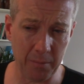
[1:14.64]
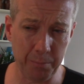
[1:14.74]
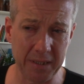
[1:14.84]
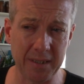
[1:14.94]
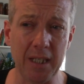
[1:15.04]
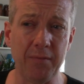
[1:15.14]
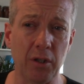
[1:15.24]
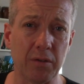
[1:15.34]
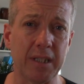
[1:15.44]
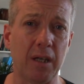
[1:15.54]

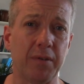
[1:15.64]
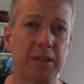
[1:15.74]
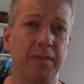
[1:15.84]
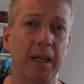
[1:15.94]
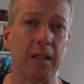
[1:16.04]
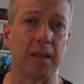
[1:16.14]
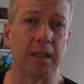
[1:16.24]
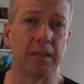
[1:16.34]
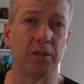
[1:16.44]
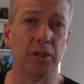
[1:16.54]
Perceiving yourself as a failure
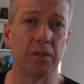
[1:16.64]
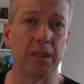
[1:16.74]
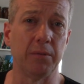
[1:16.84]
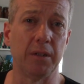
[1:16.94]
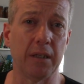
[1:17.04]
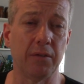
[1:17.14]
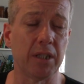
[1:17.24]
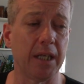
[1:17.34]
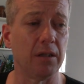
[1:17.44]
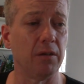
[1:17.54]
is usually that you
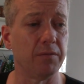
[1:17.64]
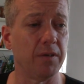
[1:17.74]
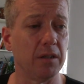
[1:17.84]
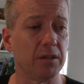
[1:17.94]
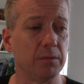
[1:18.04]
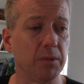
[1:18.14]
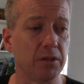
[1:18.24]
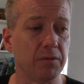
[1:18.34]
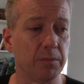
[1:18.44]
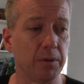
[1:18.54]
take on far too
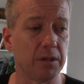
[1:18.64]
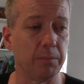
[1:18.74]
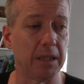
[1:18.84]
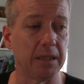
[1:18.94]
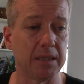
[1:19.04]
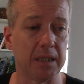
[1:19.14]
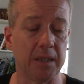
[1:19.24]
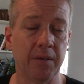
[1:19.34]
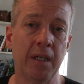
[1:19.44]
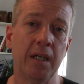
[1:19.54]
much
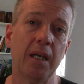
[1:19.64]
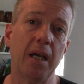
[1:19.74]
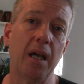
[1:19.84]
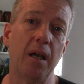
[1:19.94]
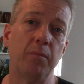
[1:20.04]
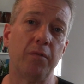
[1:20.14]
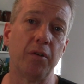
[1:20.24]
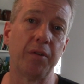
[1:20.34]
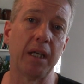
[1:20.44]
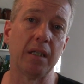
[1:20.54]
responsibility
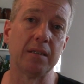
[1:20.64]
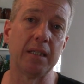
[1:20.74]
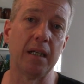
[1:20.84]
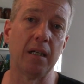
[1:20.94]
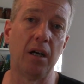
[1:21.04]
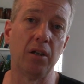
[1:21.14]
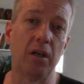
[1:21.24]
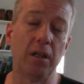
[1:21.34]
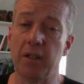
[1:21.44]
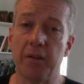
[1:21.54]
for things that
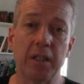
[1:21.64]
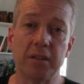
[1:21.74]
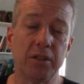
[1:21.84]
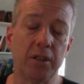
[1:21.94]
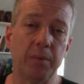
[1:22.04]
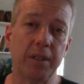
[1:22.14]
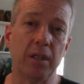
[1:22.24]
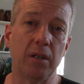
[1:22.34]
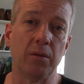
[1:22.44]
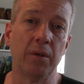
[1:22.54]
are nothing to do with
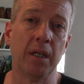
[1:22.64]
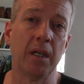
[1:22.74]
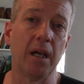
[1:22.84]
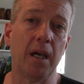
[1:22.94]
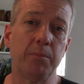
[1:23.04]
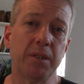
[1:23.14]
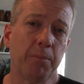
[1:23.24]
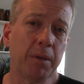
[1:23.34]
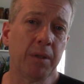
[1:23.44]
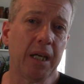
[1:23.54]
you.
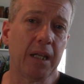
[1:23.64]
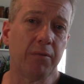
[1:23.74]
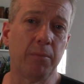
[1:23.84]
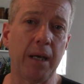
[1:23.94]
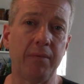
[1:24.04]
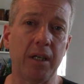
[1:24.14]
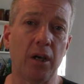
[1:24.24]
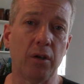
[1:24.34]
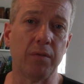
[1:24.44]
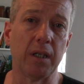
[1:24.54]
Some people get it from having
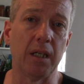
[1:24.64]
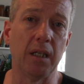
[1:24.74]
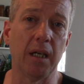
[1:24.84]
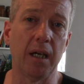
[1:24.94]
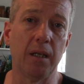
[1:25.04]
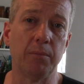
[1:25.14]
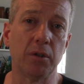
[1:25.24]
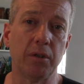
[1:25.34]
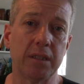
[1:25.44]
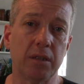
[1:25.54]
overly
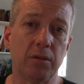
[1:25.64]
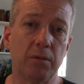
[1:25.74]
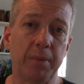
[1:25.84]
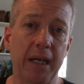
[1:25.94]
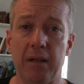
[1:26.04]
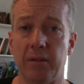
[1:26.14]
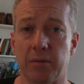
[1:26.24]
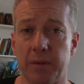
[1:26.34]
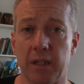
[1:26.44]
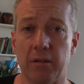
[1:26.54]
critical
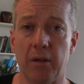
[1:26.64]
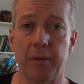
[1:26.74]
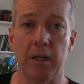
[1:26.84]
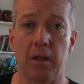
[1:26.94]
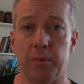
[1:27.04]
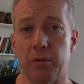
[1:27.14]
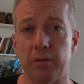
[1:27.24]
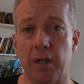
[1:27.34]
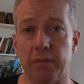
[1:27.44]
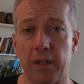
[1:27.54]
parents when they're growing up,
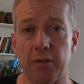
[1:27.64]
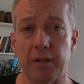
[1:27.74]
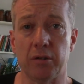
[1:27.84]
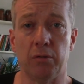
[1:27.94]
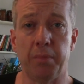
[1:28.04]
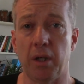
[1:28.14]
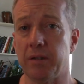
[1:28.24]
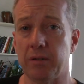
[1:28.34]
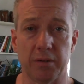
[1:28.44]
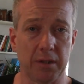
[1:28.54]
or overly critical
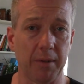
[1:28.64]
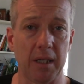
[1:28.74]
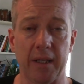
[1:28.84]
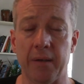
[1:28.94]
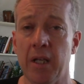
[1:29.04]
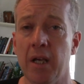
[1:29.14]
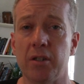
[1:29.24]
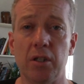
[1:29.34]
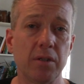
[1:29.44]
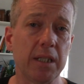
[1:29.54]
boss or something like that.
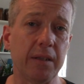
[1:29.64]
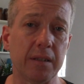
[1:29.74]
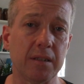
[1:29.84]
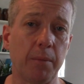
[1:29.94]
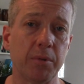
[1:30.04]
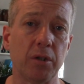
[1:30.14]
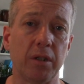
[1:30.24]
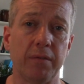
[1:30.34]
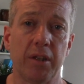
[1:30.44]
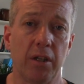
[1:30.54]
Usually there's some
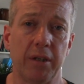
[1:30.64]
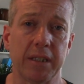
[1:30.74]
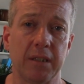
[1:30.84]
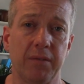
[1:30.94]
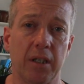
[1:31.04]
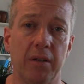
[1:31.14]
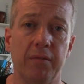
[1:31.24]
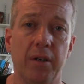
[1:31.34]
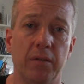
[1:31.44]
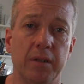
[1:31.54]
sort of authority figure
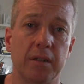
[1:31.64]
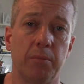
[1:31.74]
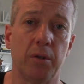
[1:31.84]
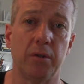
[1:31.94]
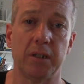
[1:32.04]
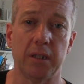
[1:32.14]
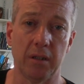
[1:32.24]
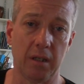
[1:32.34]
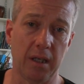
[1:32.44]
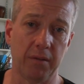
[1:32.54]
involved at some point in
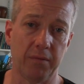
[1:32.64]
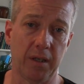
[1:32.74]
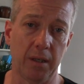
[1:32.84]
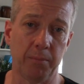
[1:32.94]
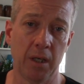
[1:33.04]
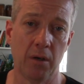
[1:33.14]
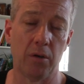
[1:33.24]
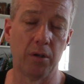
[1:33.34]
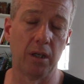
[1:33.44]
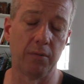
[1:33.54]
your life,
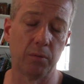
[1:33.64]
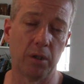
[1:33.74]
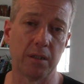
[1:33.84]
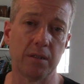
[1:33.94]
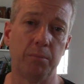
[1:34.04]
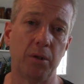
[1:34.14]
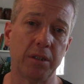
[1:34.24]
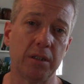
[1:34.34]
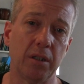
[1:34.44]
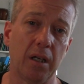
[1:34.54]
or a loved one at some
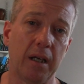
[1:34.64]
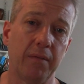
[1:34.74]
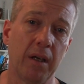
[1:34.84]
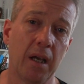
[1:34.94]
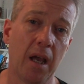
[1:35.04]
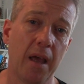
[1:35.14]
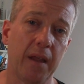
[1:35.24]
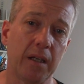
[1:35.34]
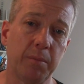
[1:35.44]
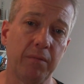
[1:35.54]
point in your life
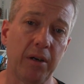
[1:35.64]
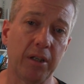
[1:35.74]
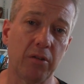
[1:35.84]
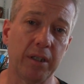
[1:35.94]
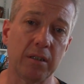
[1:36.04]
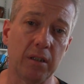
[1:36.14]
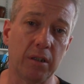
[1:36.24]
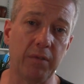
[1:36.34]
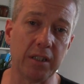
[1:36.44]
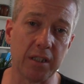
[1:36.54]
that has been very critical, and
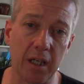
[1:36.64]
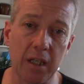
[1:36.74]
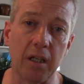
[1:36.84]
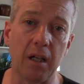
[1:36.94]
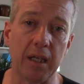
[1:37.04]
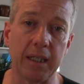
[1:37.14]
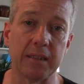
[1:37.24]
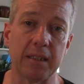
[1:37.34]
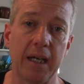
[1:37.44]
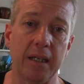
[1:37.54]
you've
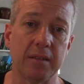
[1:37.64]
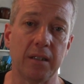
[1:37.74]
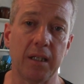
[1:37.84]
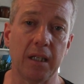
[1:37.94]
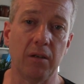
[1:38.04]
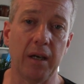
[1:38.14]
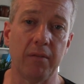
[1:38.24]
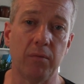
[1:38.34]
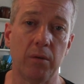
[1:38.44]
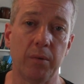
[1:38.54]
internalized that so that you
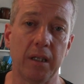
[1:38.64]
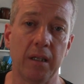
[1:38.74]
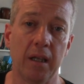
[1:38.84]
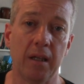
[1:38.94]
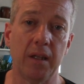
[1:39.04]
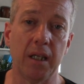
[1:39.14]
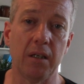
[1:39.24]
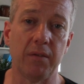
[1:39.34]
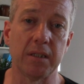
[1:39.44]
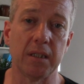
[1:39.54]
have what we think
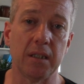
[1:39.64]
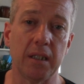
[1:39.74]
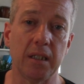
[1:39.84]
of as a